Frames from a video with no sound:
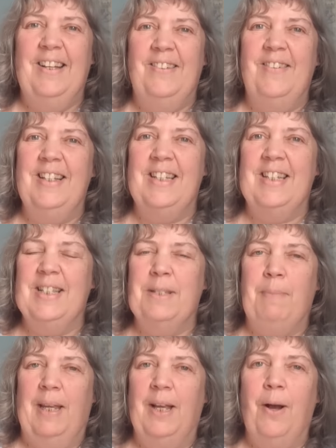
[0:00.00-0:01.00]
which is
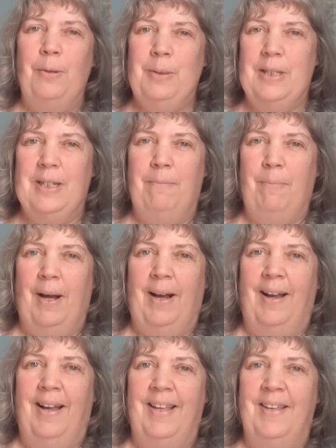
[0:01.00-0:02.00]
being hosted
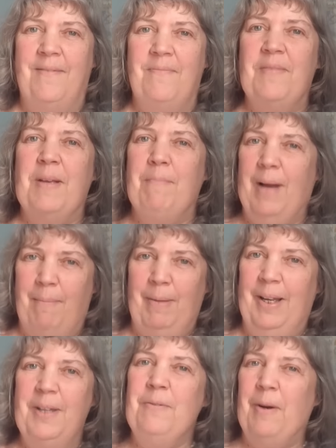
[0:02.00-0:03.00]
by
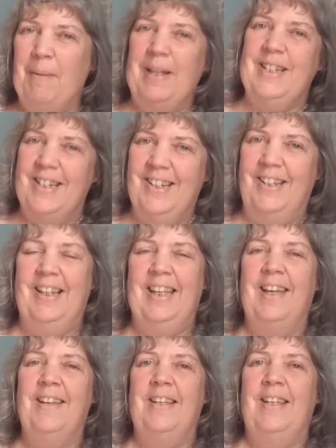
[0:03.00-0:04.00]
Pamela, who I mentioned
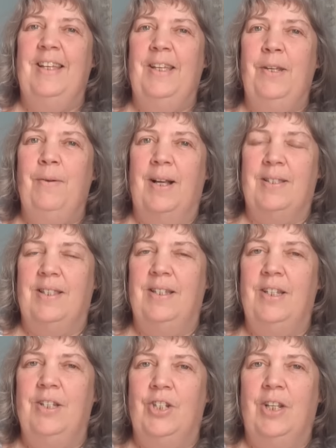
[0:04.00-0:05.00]
earlier, who has the
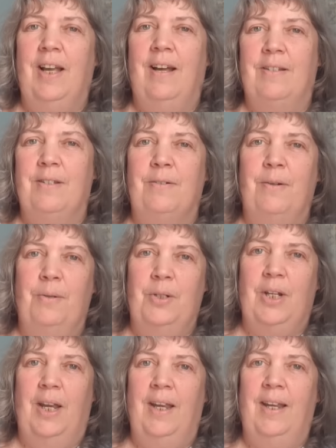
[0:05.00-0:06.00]
Ginger Cat
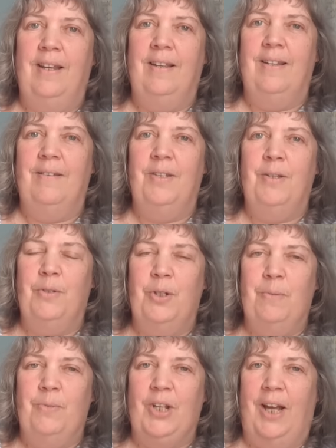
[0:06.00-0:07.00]
Crochet
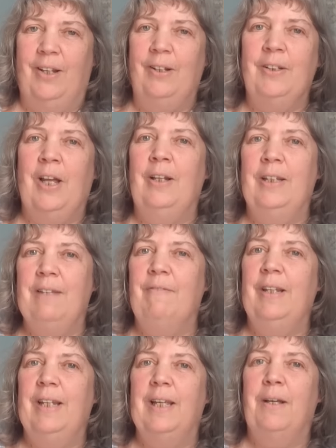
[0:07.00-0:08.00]
YouTube channel. And I'll leave
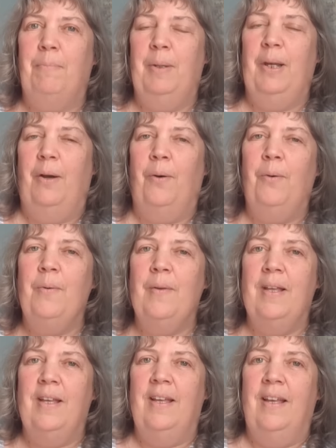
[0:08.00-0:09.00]
a link below.
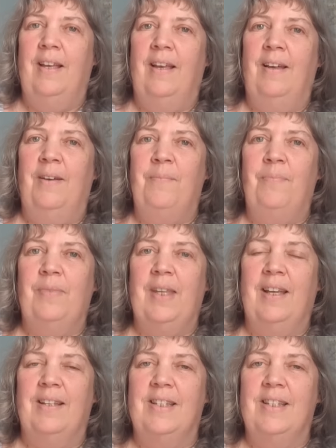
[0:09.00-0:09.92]
And